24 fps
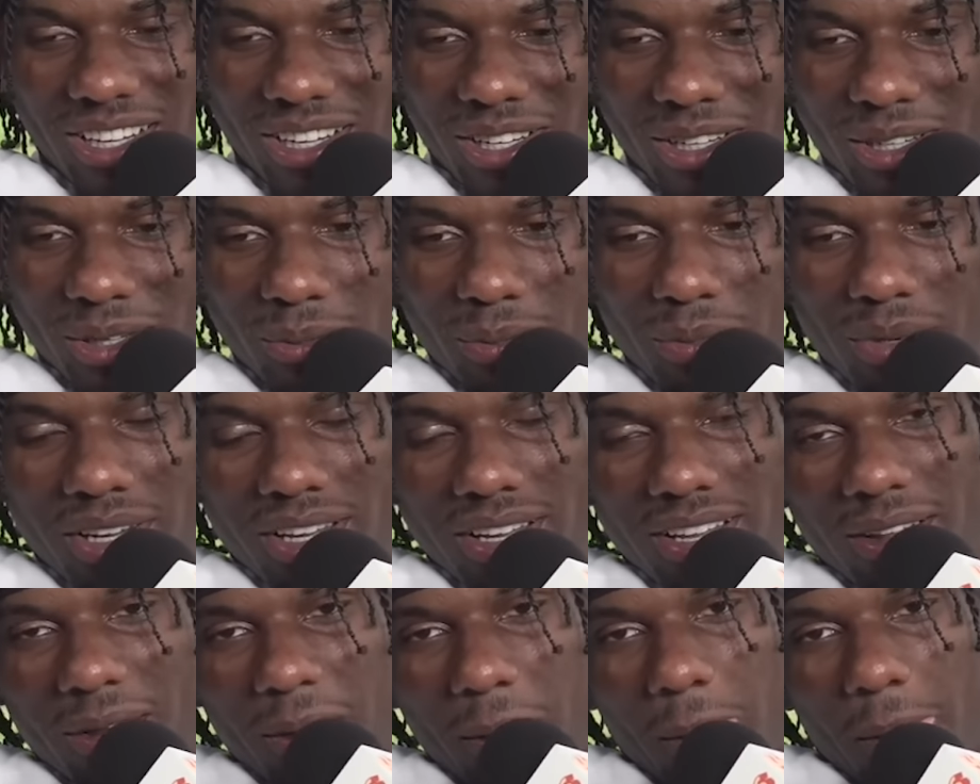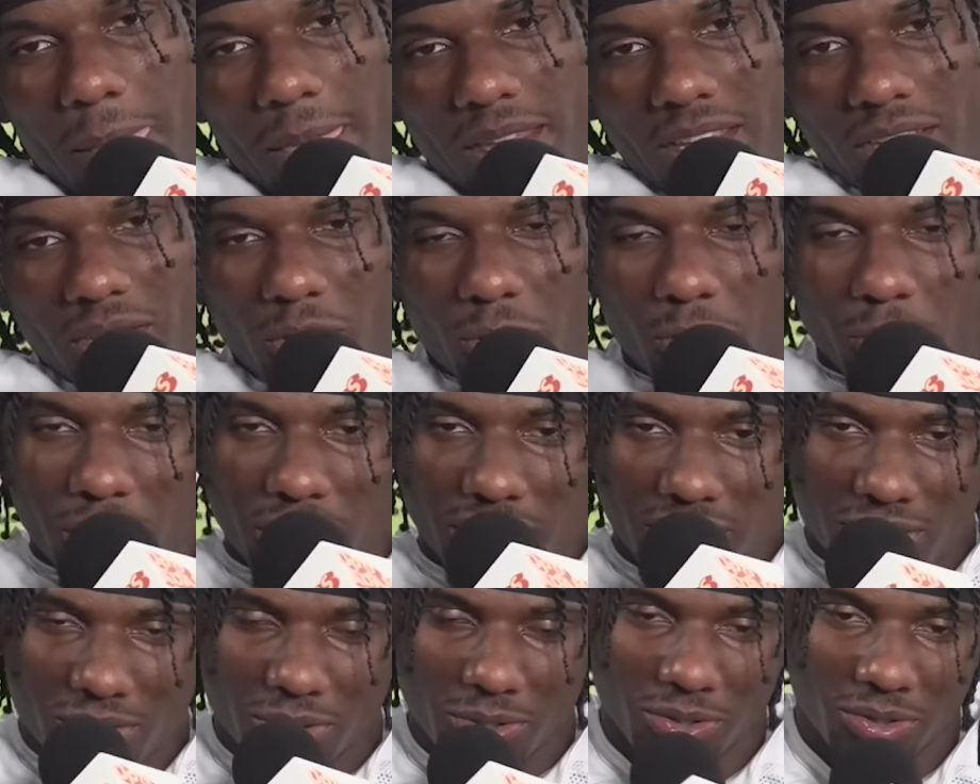um, but you know, we
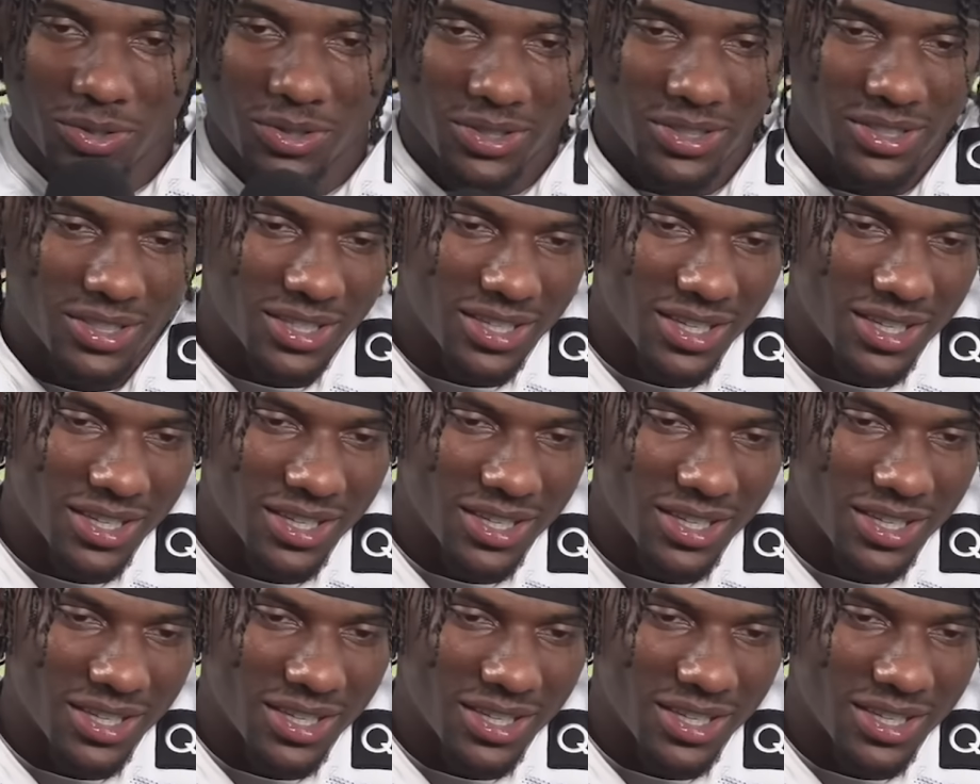two,